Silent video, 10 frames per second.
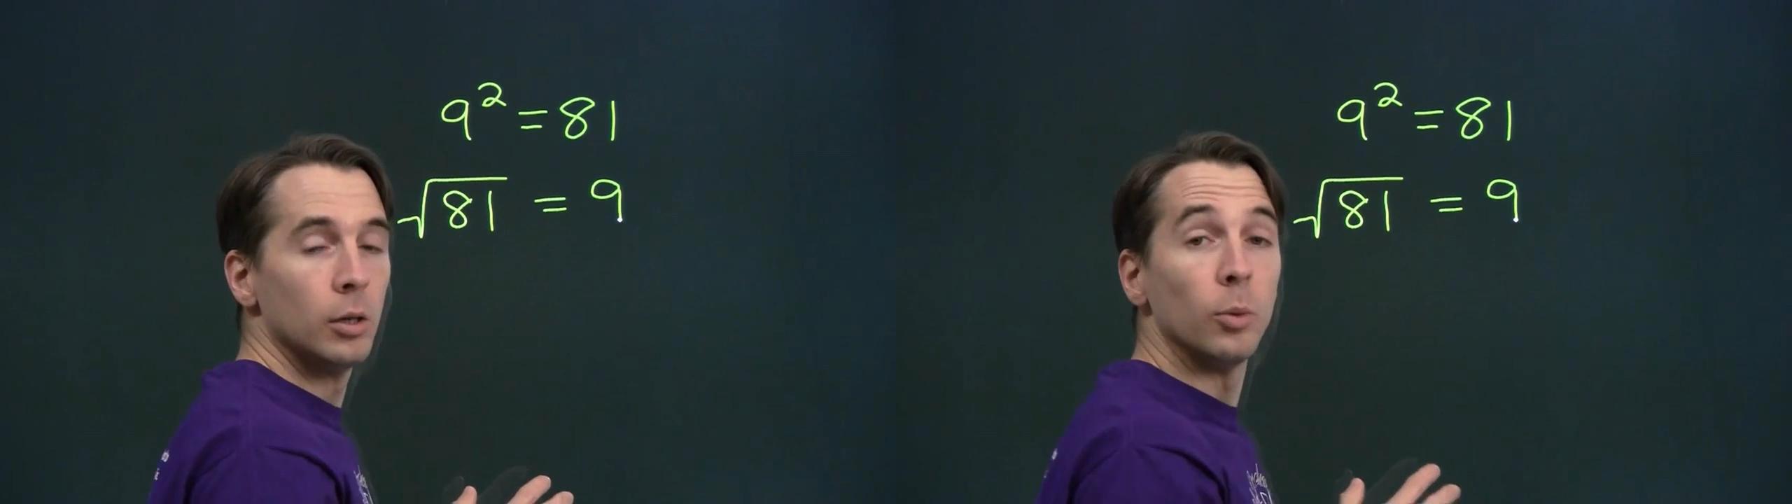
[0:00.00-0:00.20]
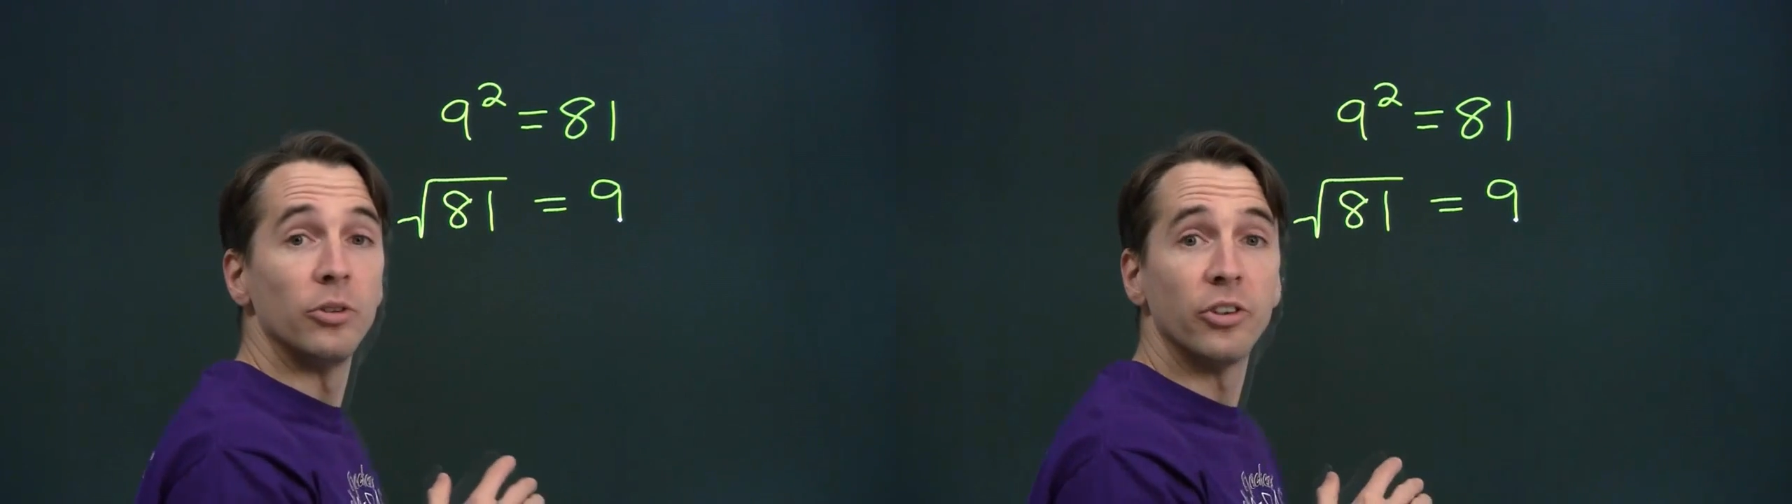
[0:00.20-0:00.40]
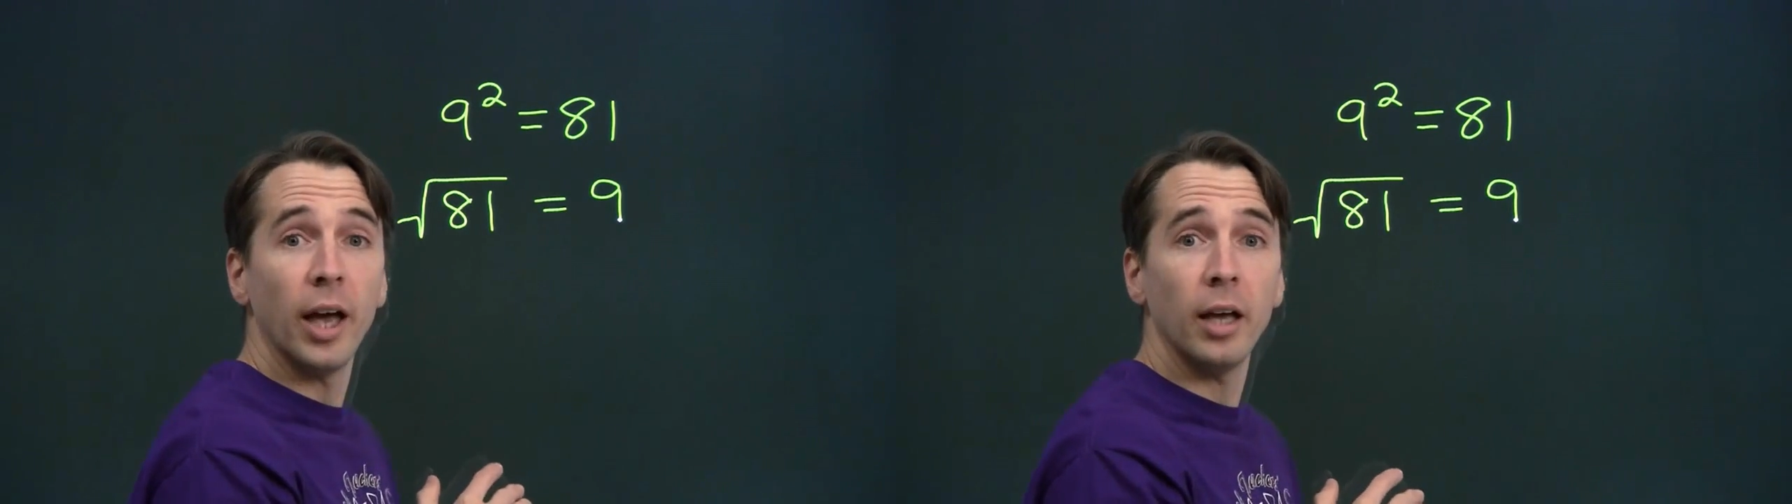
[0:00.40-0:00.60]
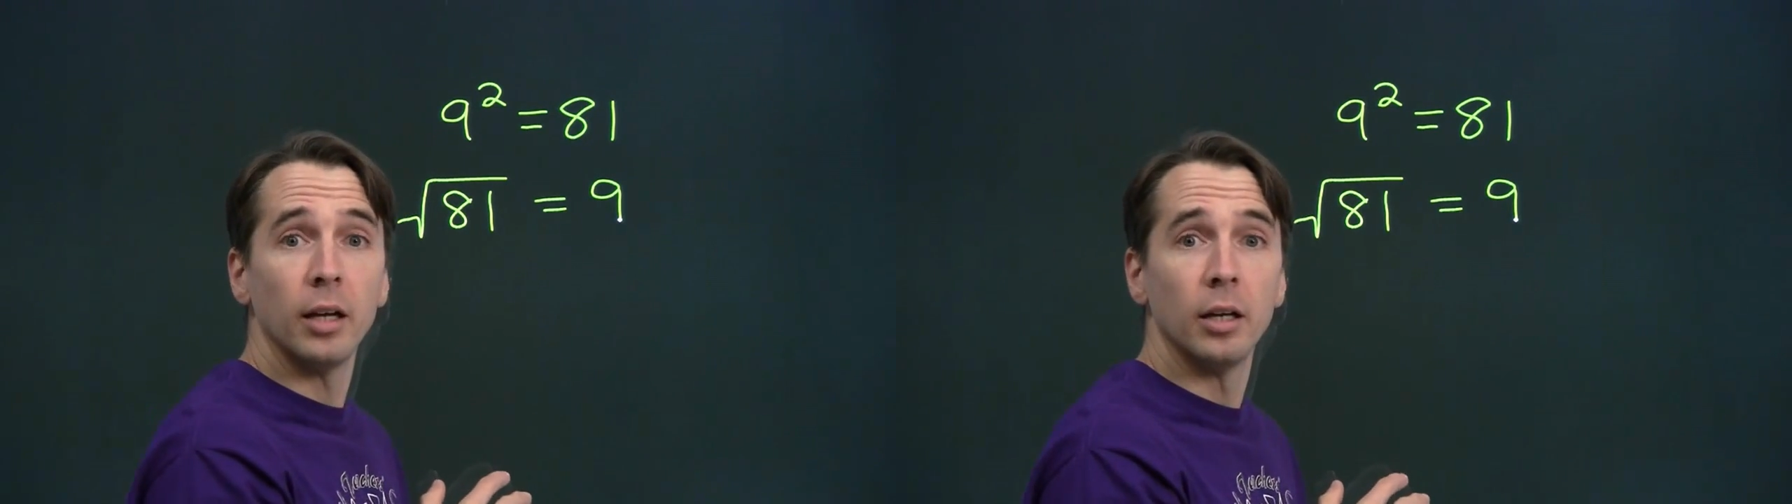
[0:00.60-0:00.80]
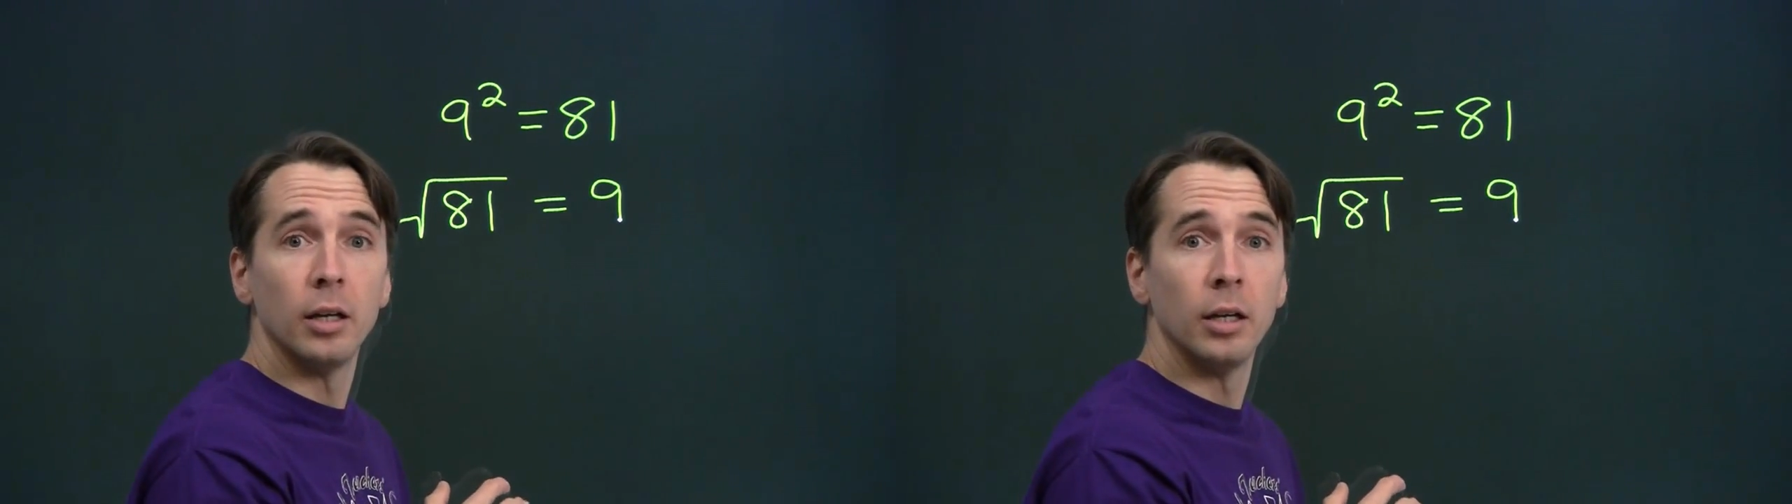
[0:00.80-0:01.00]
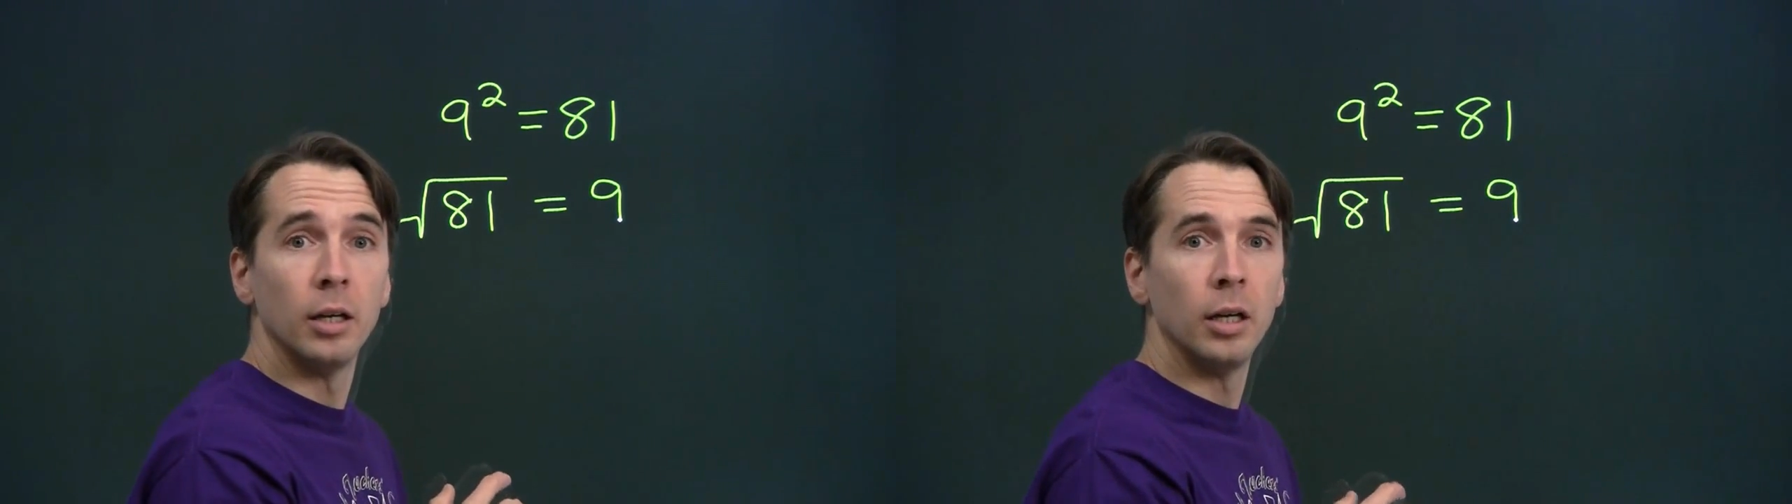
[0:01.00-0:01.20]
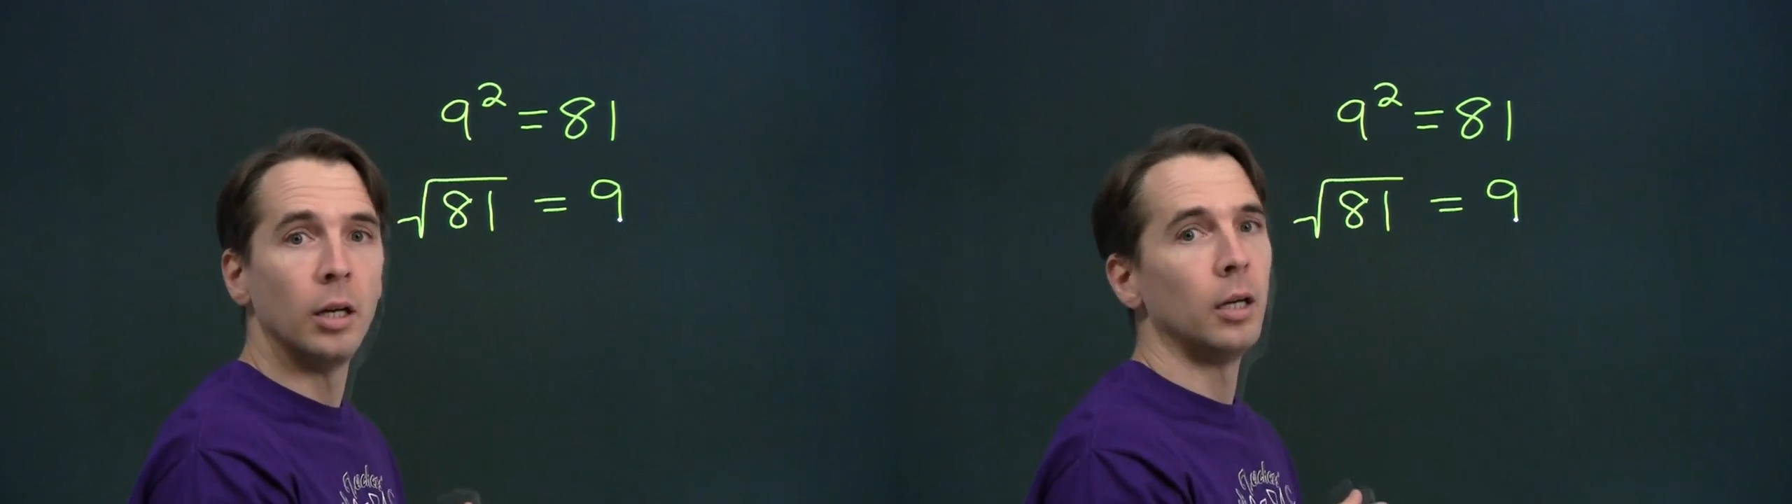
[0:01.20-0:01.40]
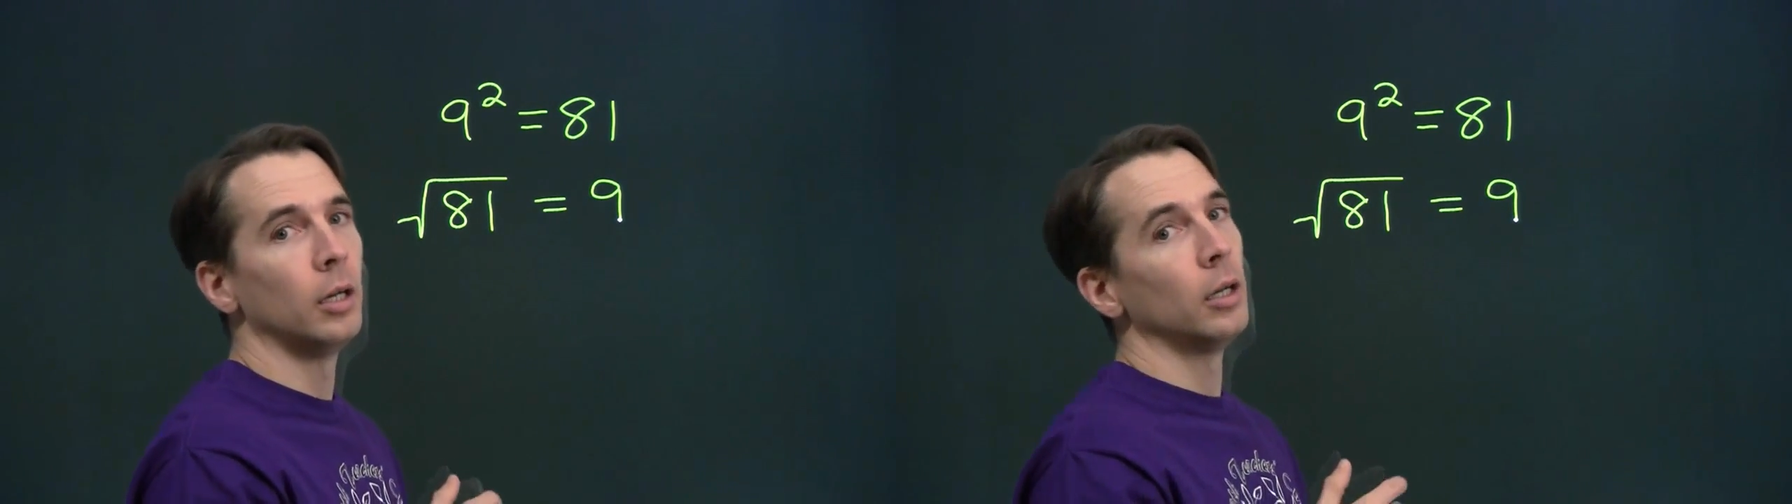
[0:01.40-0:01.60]
What's that?
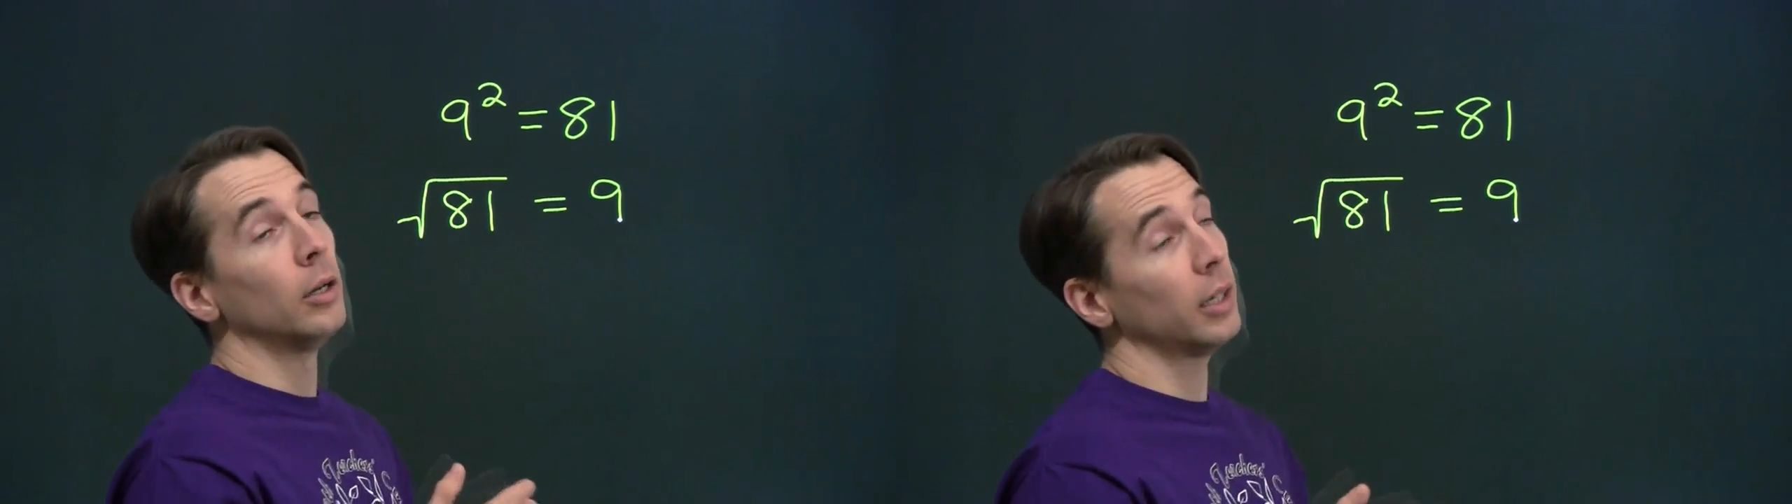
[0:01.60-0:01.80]
Oh,